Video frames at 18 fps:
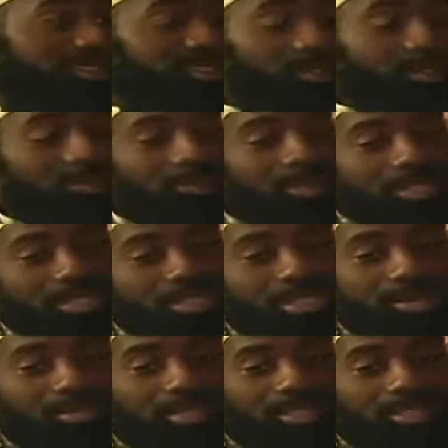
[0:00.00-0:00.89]
you know, a brother
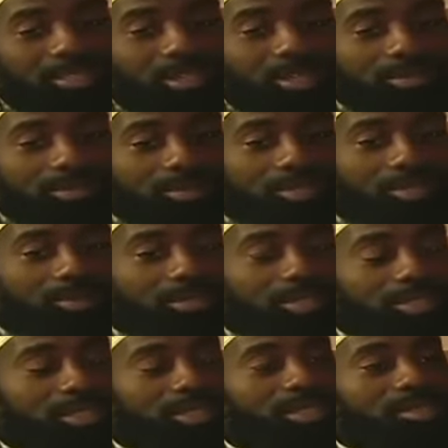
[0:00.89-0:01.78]
named Masari. He
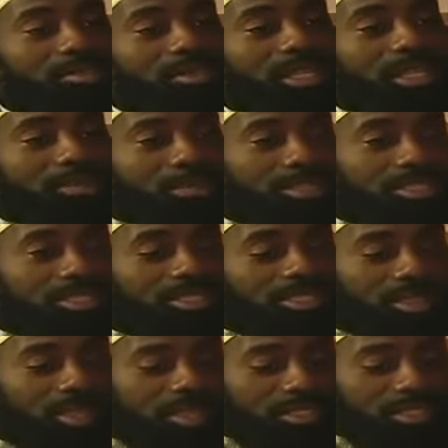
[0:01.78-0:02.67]
was a
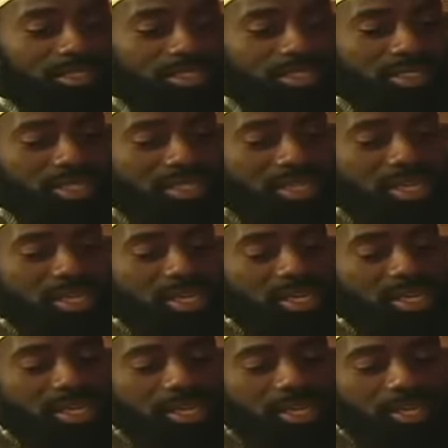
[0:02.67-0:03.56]
Lebanese artist.
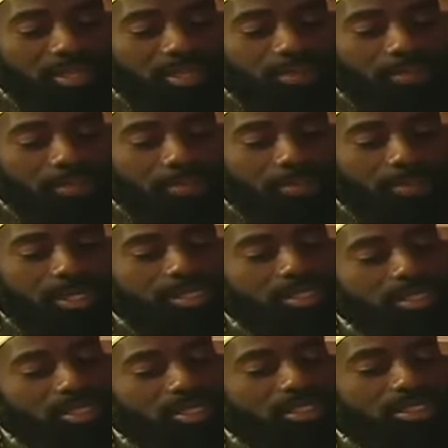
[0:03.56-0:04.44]
And when
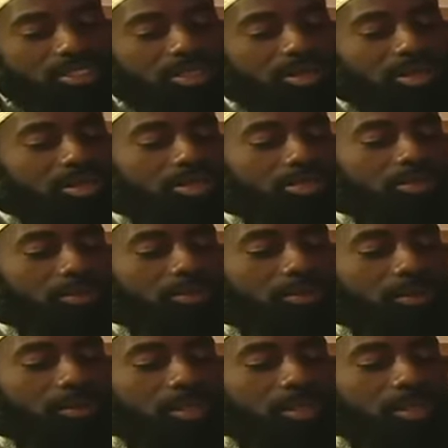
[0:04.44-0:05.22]
I did the song